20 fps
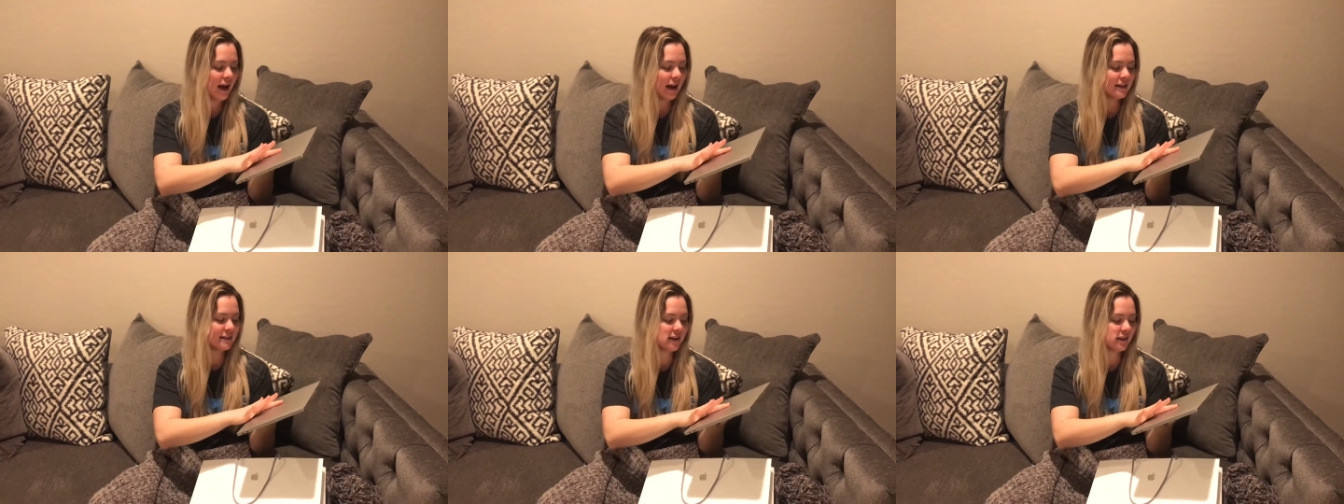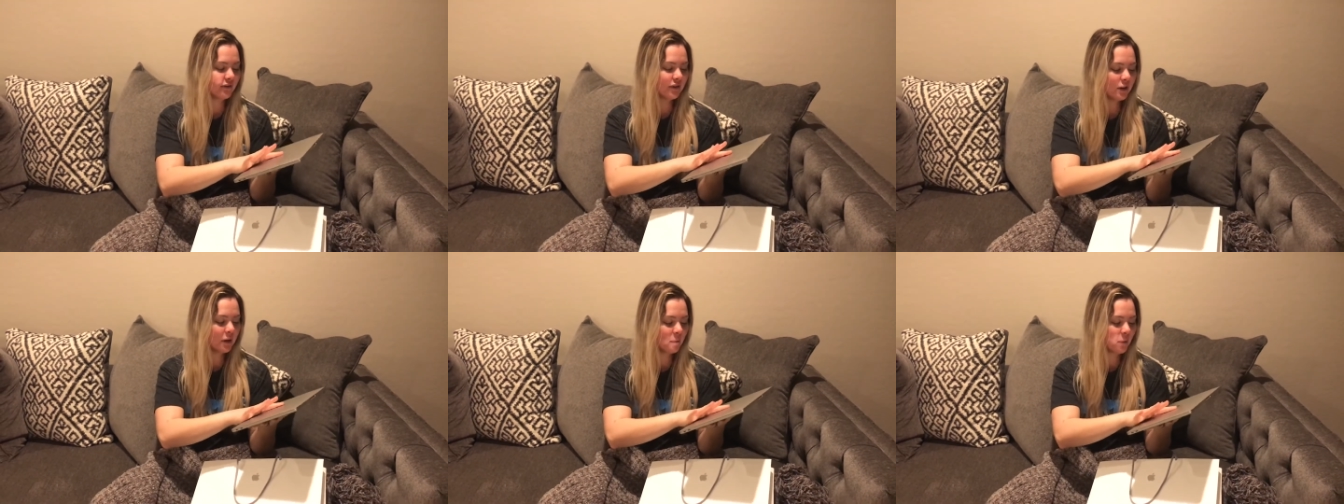I
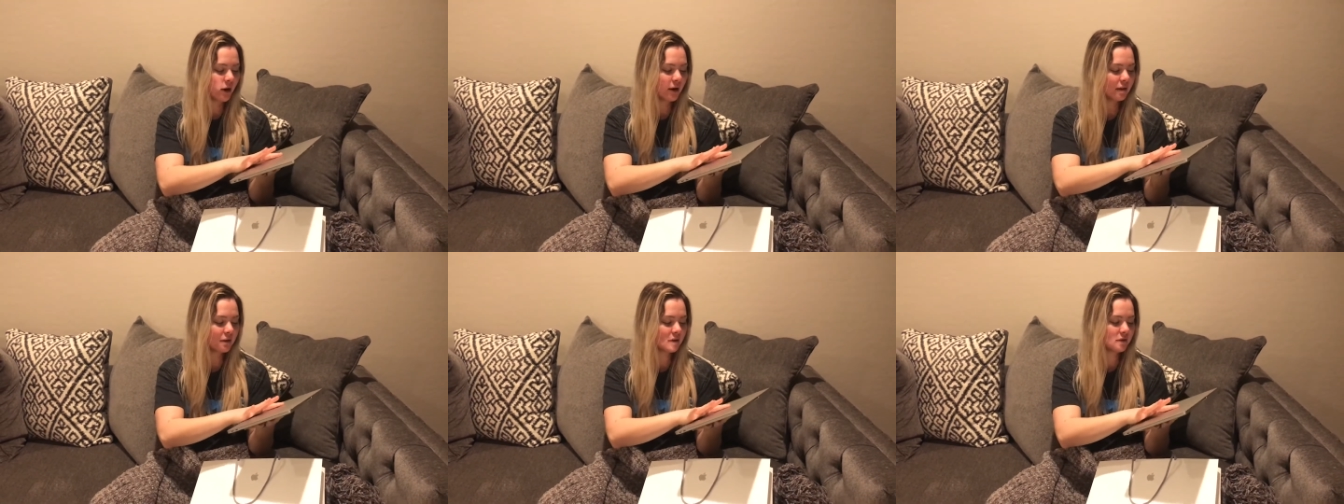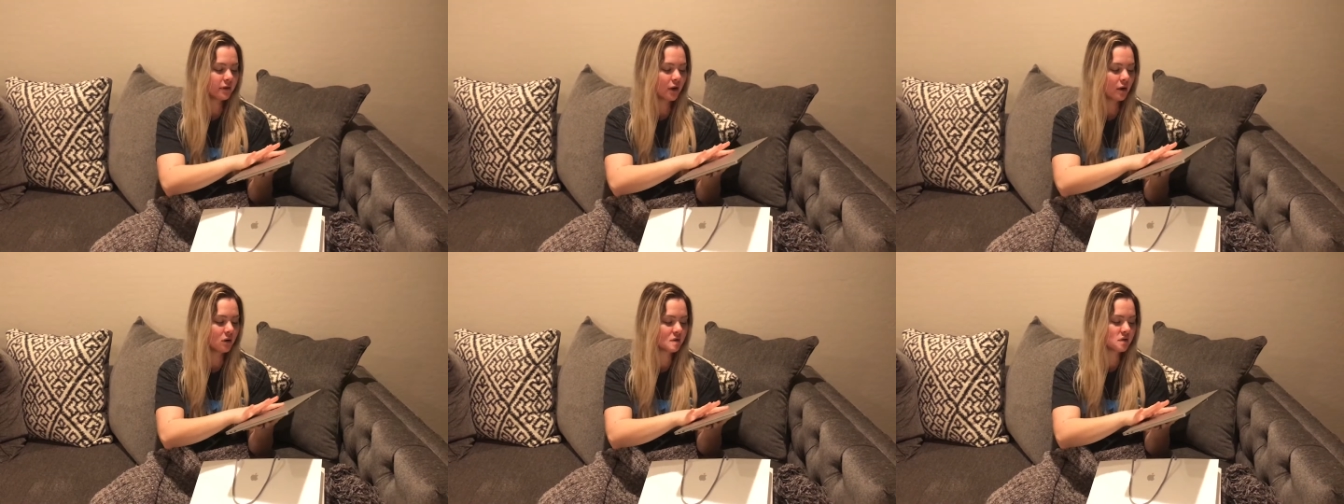definitely wanted
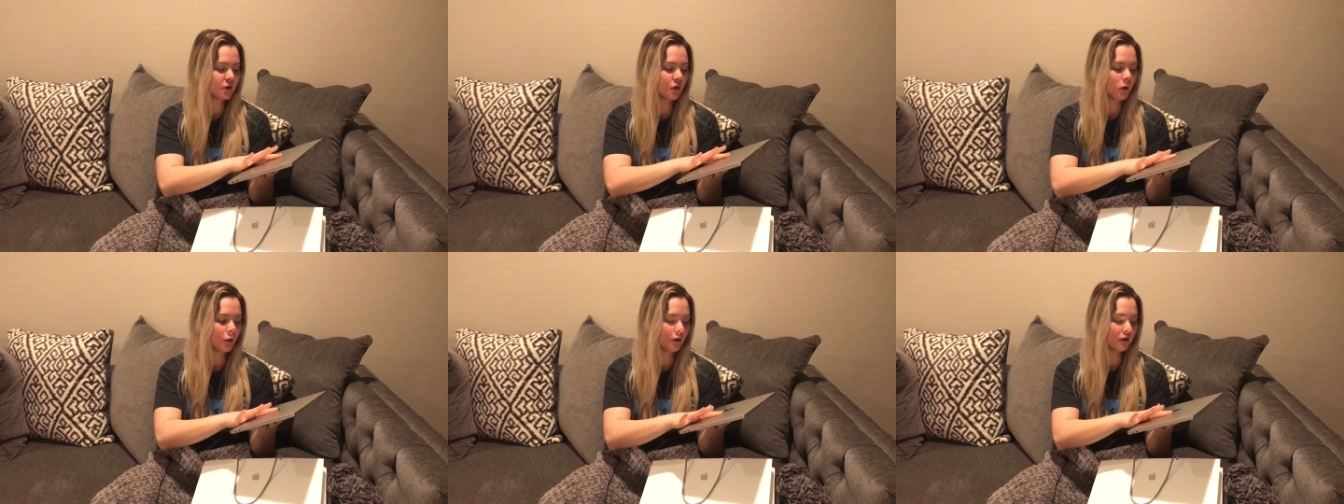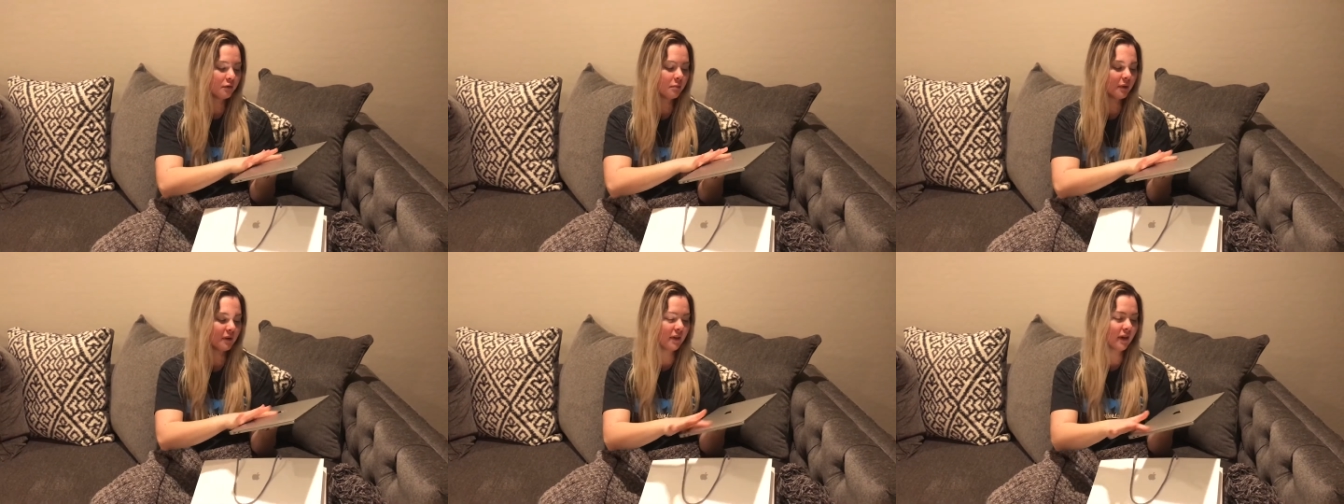the rose
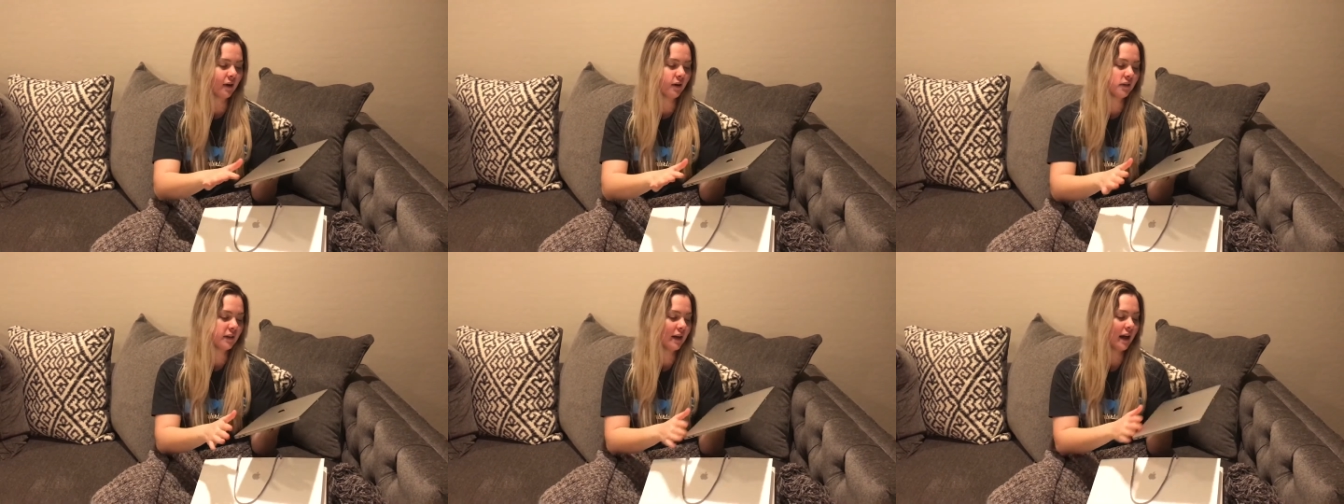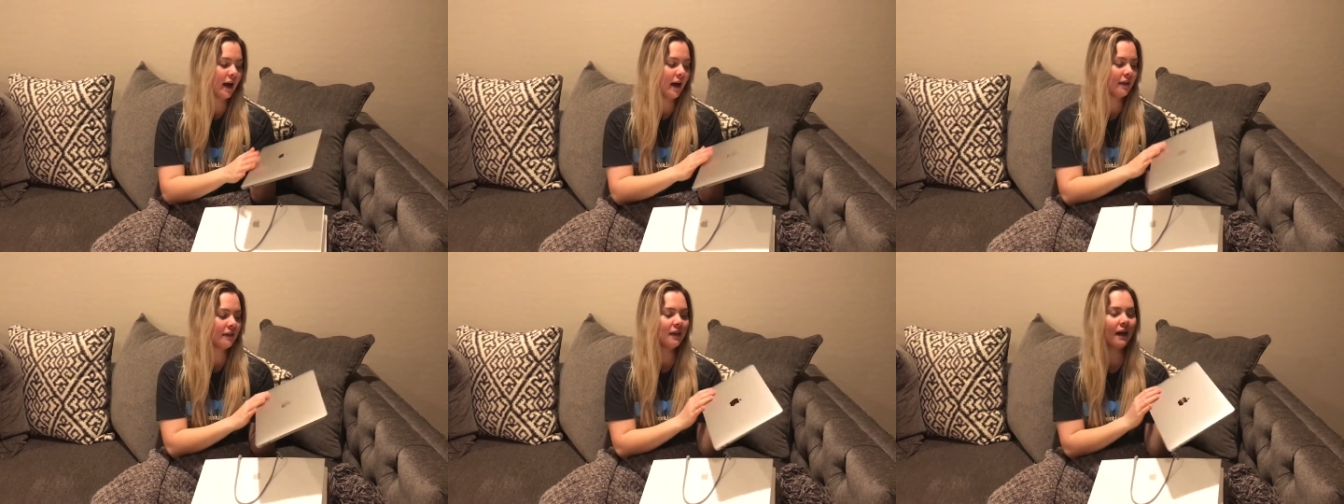gold, but they only
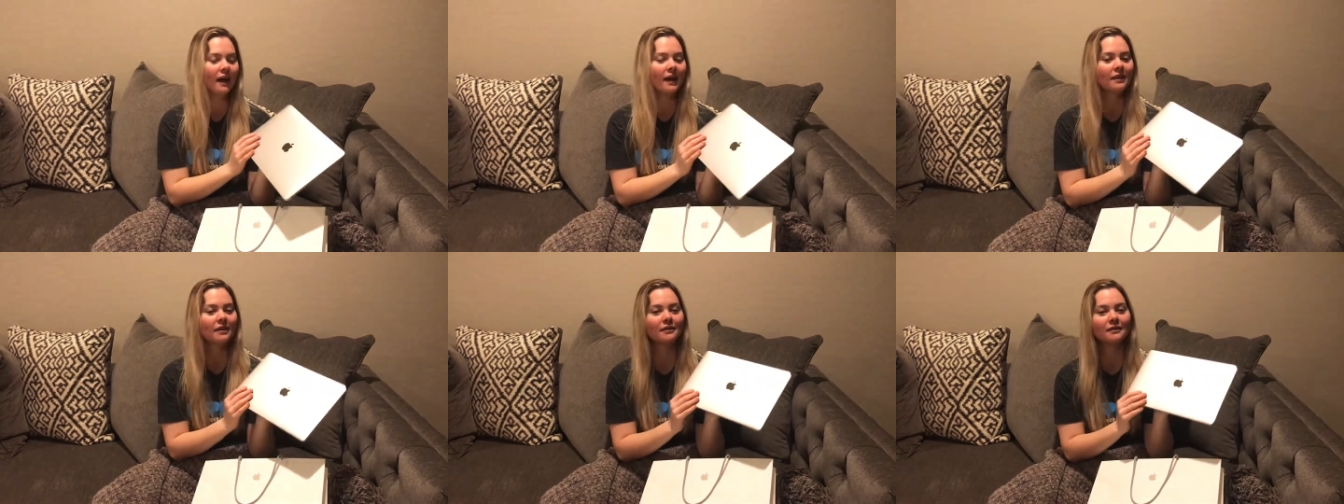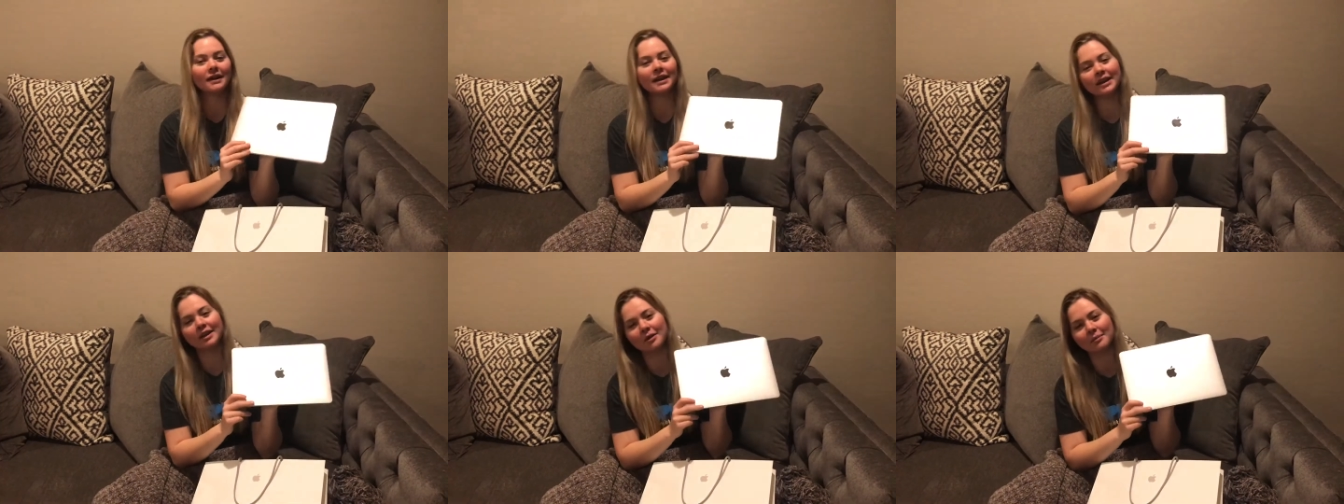had that in the
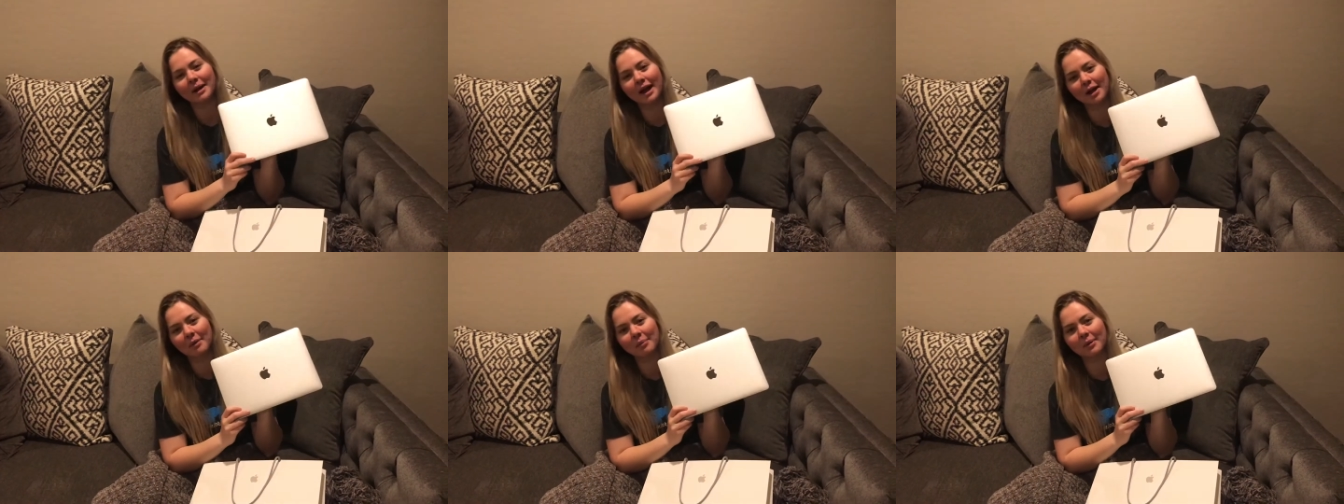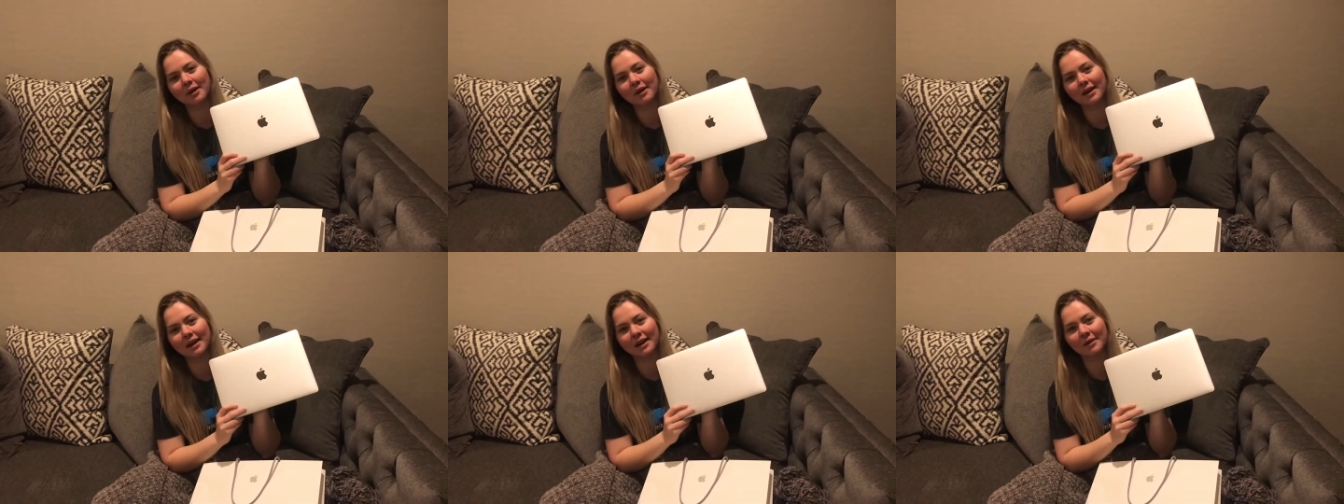regular MacBook,